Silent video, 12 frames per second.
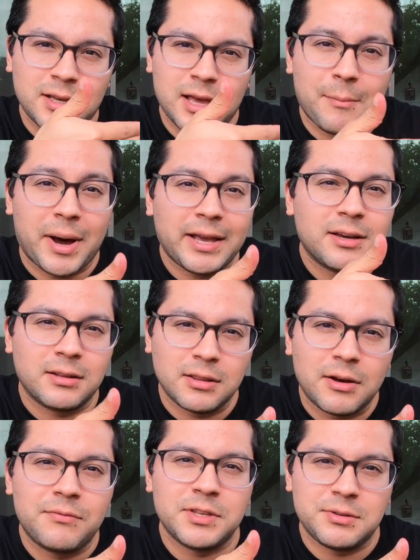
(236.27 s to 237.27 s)
am I gonna
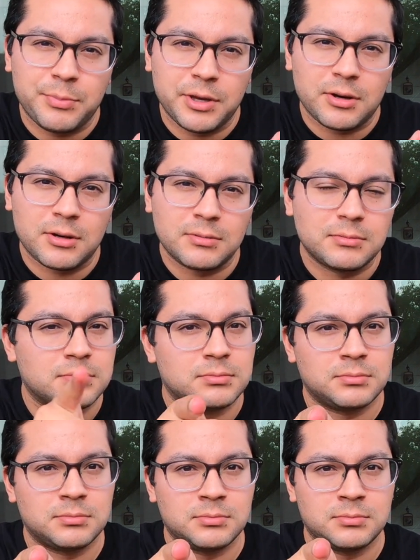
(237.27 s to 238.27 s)
love this beer?
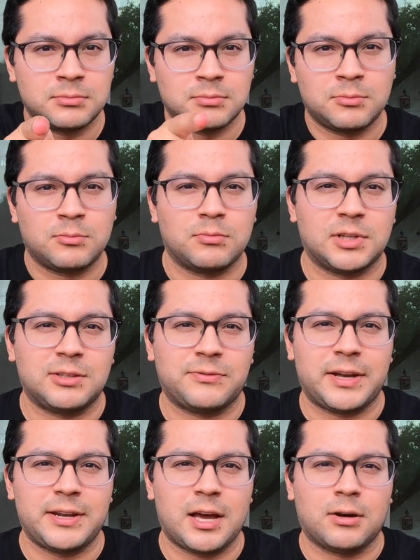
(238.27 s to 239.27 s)
Let's
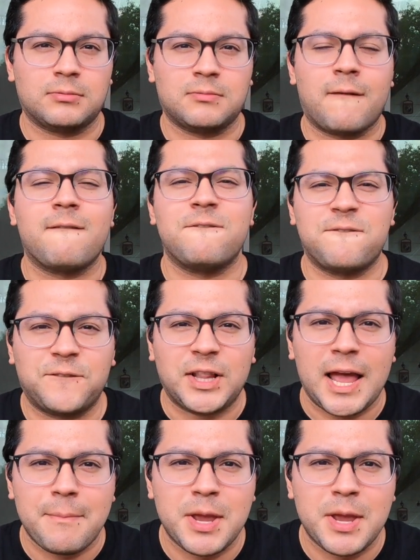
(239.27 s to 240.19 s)
find out. Blind